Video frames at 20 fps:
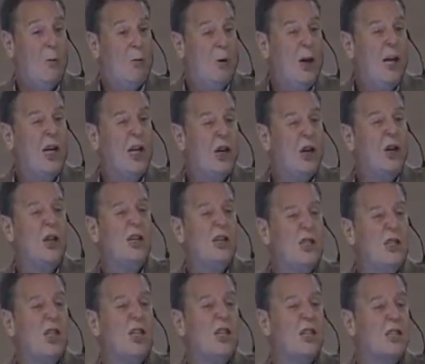that we
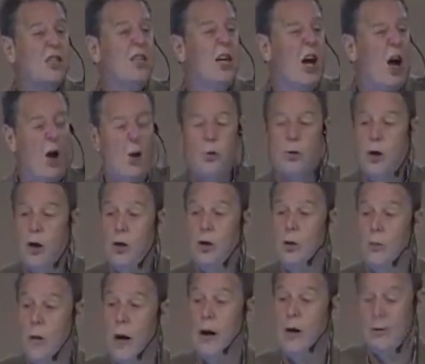couldn't just go
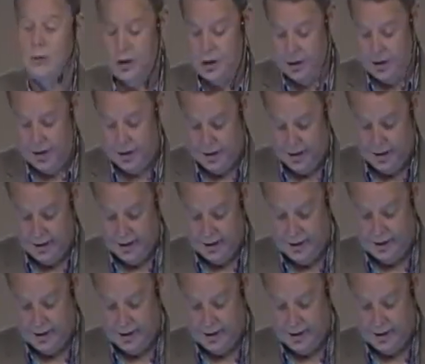through the motions.